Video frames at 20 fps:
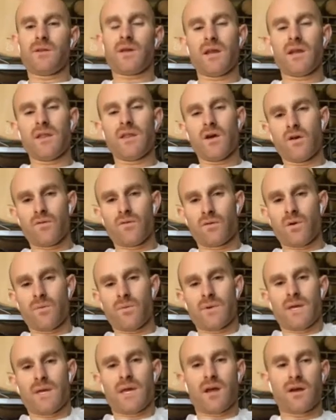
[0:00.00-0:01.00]
kind of the
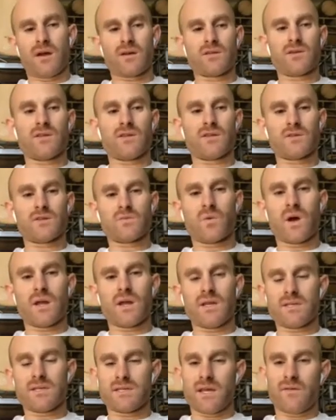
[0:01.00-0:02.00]
overwhelming character in this wine
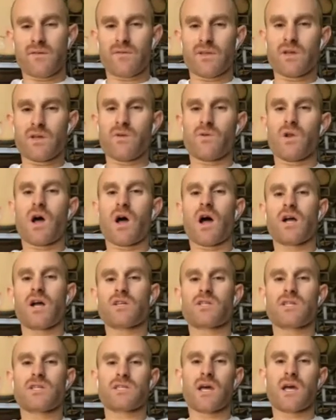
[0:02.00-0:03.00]
is definitely
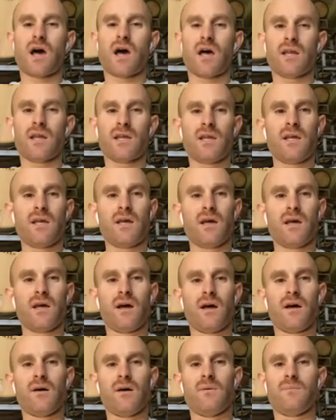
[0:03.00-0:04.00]
Grenache. It's got
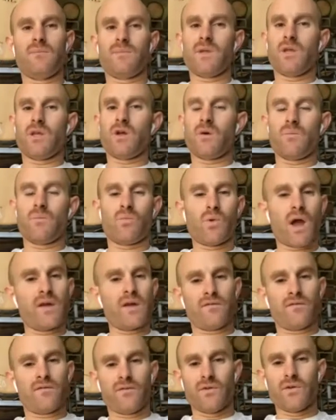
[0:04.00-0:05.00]
bright
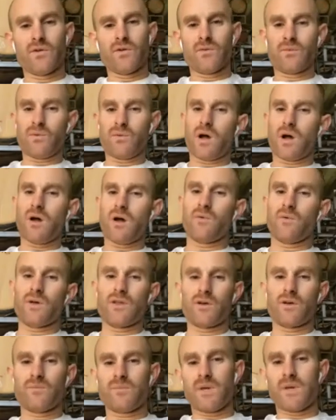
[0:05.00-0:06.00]
fruit,
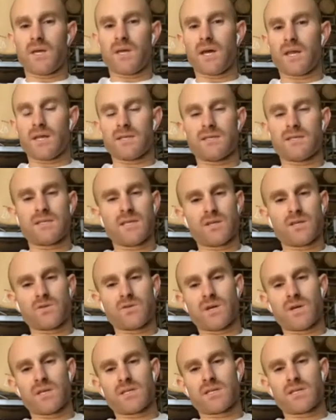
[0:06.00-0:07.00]
whether it be kind of
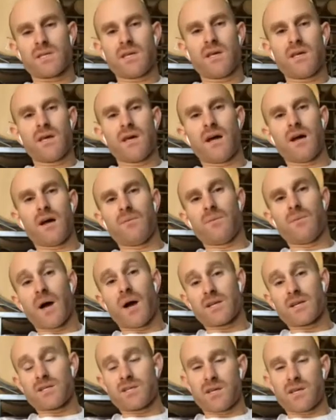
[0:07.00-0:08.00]
citrus. I
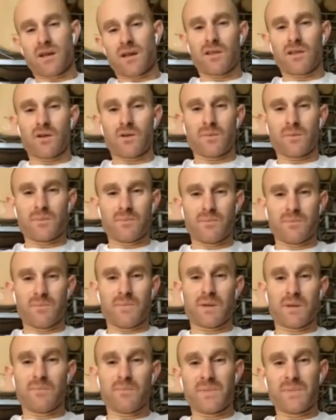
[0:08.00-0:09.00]
actually got a little
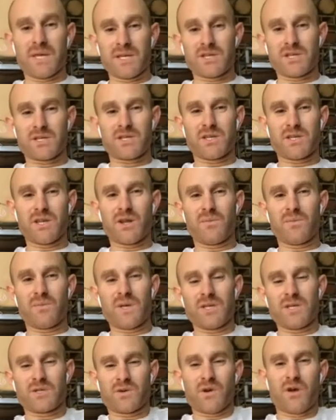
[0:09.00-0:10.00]
bit of peach
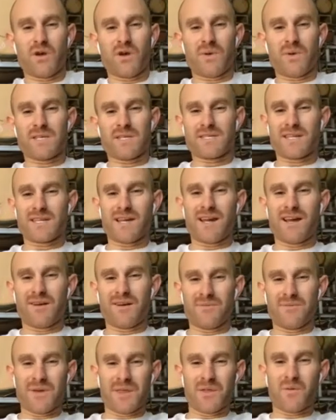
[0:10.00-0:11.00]
aromas
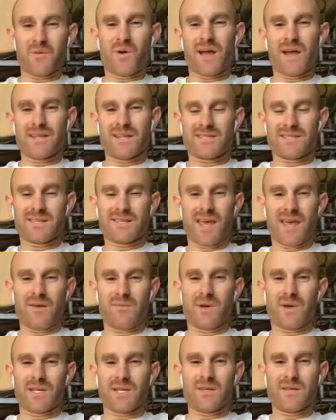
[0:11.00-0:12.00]
in the wine today,
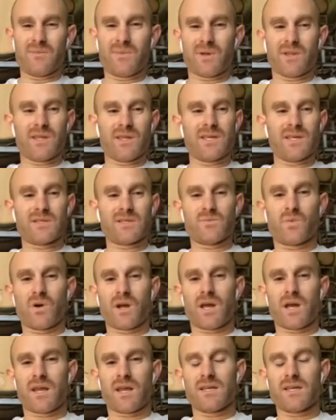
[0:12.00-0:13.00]
but typically is more
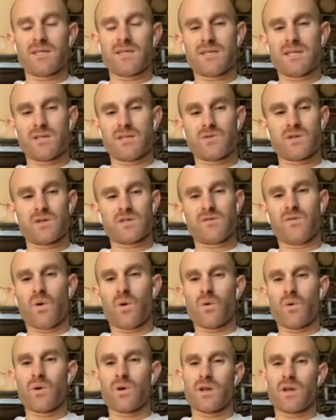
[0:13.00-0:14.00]
kind of citrus
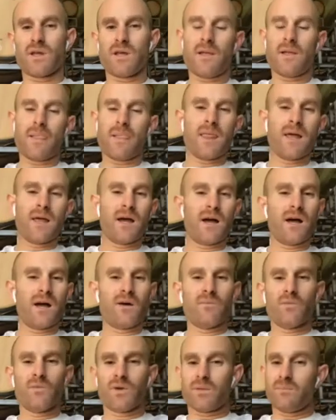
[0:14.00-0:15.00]
forward,
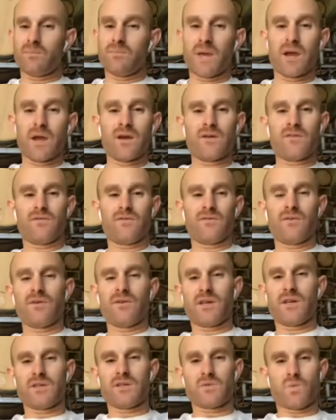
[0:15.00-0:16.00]
with berry fruit
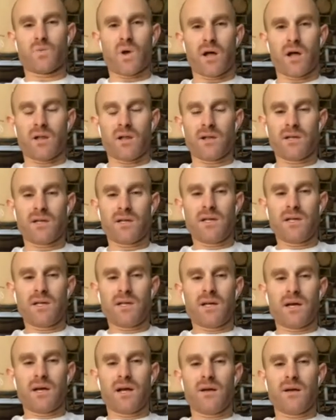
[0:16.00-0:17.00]
as well.
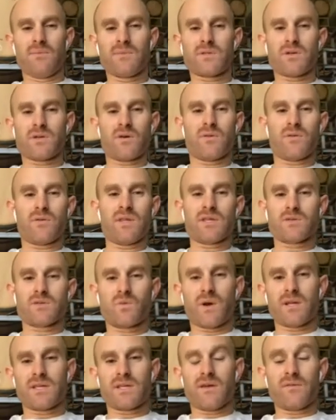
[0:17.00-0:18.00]
So this
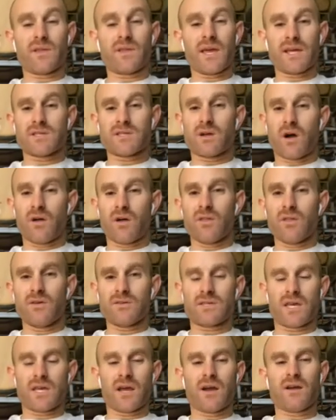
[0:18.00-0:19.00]
wine definitely has all those
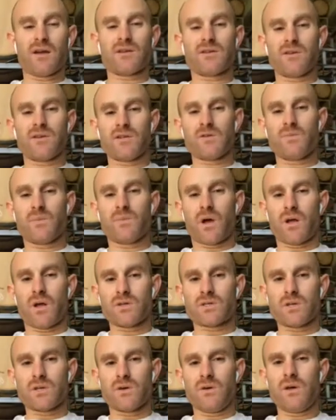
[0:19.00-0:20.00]
characters, but
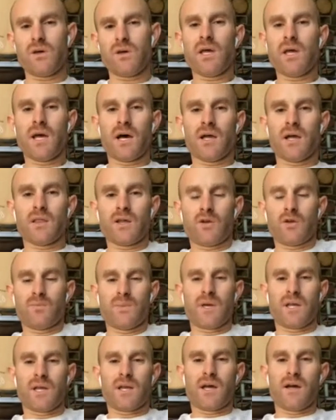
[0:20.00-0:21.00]
also a little
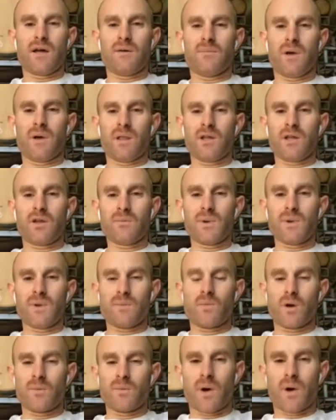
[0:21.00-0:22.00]
bit
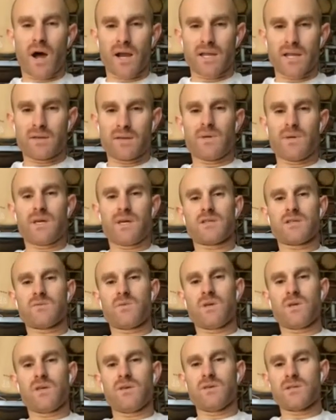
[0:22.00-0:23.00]
more body, because
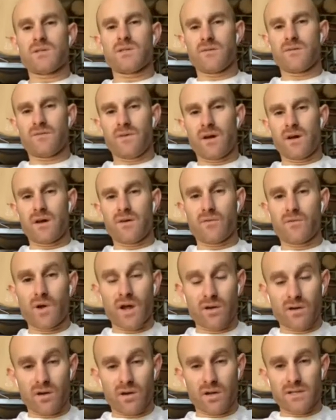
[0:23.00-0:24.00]
we used a
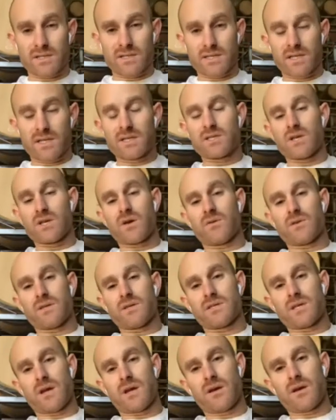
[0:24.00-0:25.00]
varietal called Cinsault
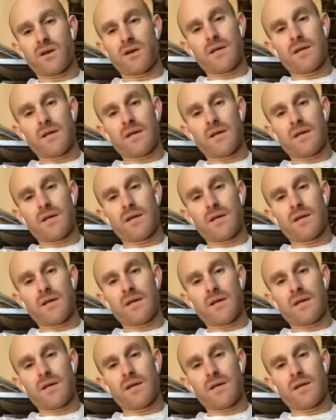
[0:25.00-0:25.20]
this year,